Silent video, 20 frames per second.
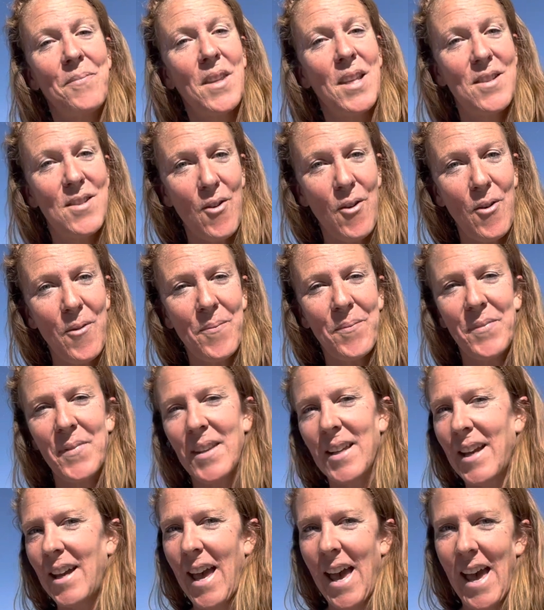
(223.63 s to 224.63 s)
So
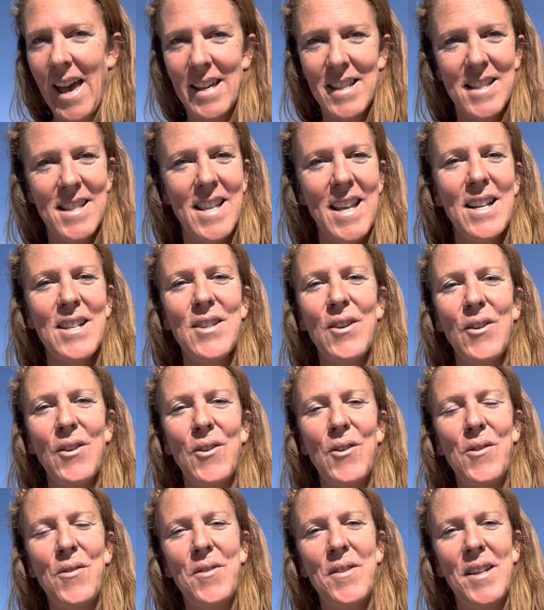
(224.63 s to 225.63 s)
as they
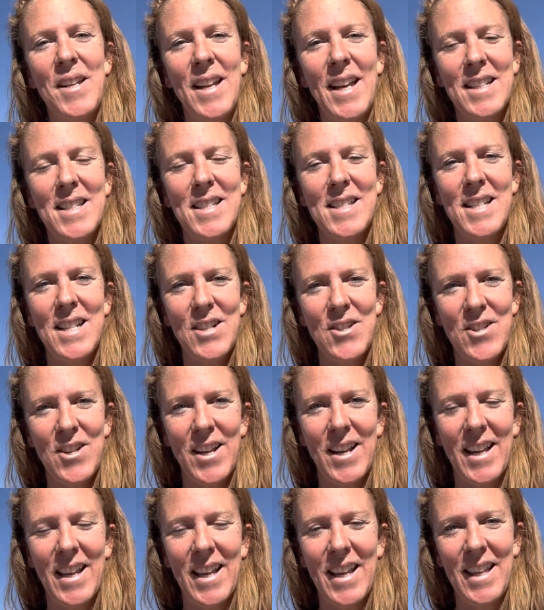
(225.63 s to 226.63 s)
do, the next
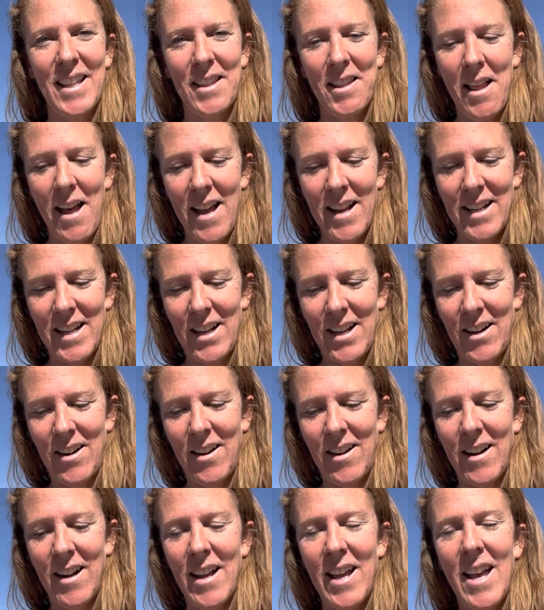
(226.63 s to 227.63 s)
teaching in line
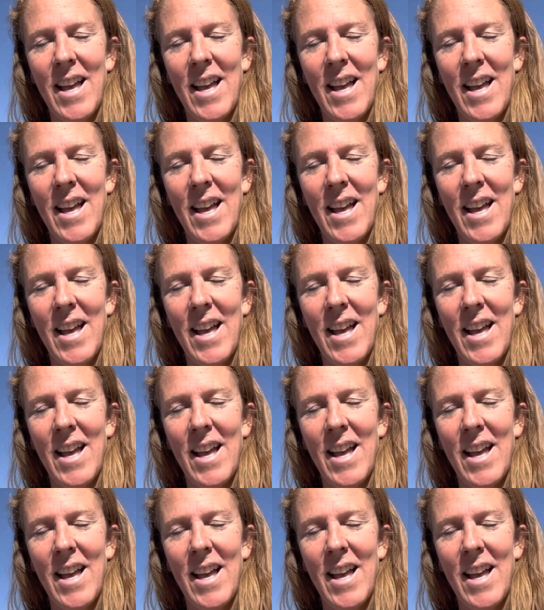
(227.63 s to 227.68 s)
here